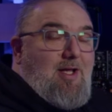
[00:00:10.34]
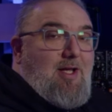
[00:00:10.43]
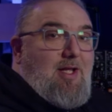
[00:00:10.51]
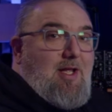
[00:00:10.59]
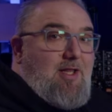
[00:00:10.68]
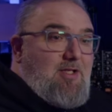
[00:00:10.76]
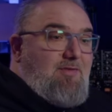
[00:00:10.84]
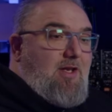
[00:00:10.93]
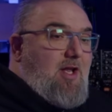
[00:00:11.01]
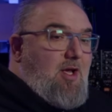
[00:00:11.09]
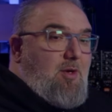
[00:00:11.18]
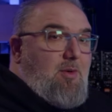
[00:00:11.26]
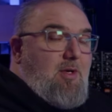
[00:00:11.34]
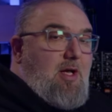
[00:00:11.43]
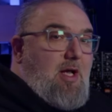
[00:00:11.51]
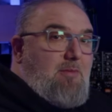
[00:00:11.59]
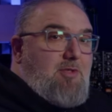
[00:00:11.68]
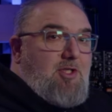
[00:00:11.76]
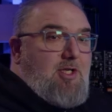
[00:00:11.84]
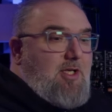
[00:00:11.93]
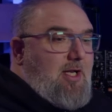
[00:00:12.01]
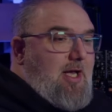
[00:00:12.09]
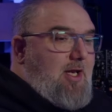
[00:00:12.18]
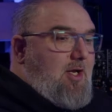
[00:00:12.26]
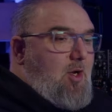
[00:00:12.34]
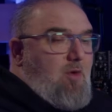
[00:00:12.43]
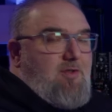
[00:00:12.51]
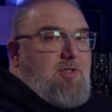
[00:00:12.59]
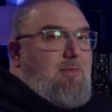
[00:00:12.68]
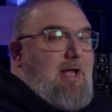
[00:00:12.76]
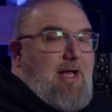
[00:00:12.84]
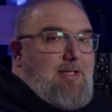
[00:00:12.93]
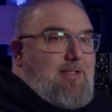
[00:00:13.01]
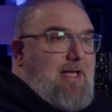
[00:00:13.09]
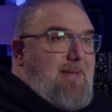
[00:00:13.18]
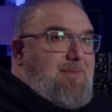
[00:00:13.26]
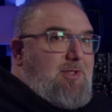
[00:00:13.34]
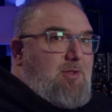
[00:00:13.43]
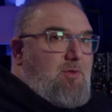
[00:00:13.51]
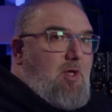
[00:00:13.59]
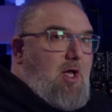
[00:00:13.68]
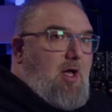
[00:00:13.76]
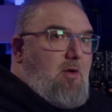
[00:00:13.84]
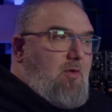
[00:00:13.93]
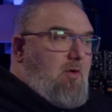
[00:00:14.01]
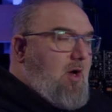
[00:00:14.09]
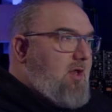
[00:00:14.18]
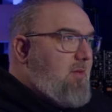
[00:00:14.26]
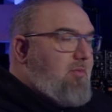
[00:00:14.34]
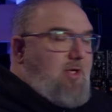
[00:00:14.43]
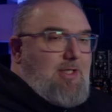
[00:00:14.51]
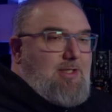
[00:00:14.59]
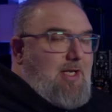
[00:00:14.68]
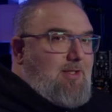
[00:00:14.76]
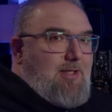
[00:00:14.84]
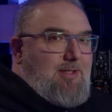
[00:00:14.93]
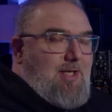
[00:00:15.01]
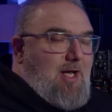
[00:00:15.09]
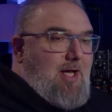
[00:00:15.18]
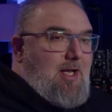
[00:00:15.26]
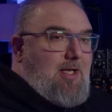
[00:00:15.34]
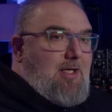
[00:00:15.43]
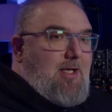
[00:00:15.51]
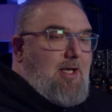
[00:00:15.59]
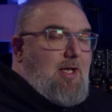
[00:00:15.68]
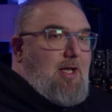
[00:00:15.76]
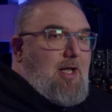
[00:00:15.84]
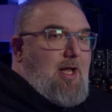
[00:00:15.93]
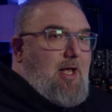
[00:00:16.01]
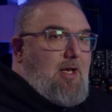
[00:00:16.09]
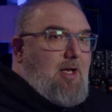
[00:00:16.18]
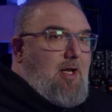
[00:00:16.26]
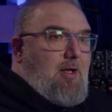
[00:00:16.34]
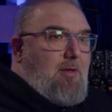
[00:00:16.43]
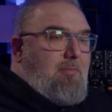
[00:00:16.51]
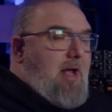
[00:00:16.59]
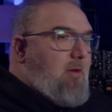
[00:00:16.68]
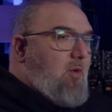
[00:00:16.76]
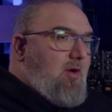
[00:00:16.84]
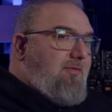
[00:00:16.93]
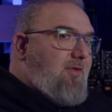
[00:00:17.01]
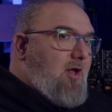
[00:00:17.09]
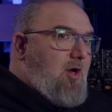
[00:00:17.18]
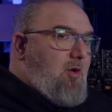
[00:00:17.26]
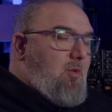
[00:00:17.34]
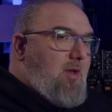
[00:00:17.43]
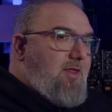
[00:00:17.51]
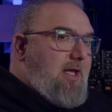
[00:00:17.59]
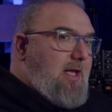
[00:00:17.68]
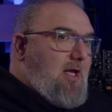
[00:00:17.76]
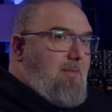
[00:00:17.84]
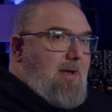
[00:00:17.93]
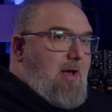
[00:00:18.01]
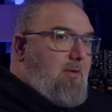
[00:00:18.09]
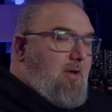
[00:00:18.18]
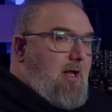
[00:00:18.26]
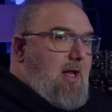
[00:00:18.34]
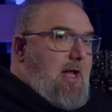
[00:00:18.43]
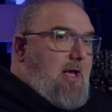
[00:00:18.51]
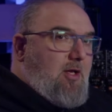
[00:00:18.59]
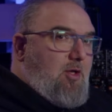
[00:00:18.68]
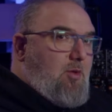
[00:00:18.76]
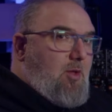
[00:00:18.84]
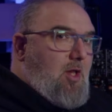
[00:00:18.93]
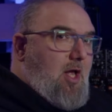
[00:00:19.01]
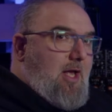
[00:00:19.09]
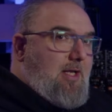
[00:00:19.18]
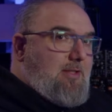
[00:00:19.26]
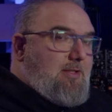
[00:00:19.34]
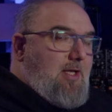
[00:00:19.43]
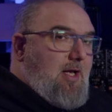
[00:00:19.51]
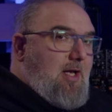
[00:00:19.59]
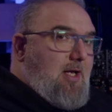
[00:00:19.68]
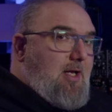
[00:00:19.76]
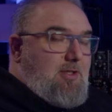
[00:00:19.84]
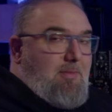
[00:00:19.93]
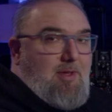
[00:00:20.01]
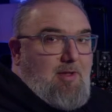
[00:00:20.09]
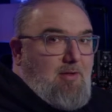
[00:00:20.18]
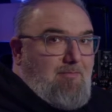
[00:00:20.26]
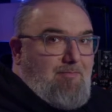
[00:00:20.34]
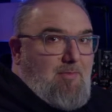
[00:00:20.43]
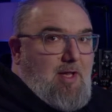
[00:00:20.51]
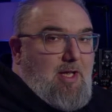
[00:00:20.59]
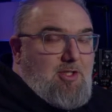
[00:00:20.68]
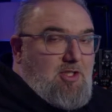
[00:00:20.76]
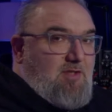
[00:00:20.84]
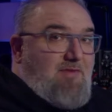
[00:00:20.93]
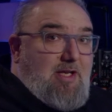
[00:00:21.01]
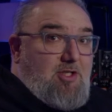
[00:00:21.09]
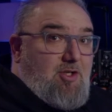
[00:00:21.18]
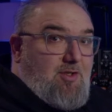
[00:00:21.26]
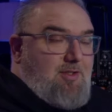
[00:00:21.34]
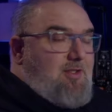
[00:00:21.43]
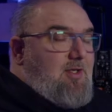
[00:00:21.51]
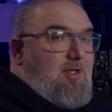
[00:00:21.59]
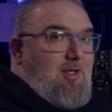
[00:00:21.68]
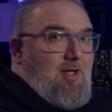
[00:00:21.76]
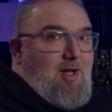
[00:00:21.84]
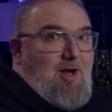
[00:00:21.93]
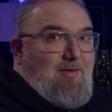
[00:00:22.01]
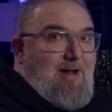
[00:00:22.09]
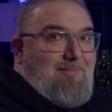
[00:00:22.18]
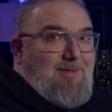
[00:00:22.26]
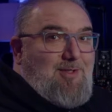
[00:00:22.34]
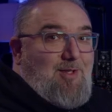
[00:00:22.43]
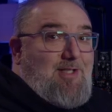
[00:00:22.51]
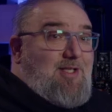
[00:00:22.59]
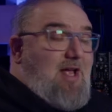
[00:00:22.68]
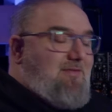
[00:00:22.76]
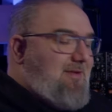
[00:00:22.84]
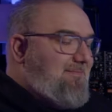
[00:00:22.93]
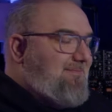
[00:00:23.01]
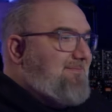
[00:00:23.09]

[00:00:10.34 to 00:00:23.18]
In this video, I'm just going to kind of go over some concepts on the preset design and my workflow when thinking about how to utilize some of the engine's features. All right, so let's dive in.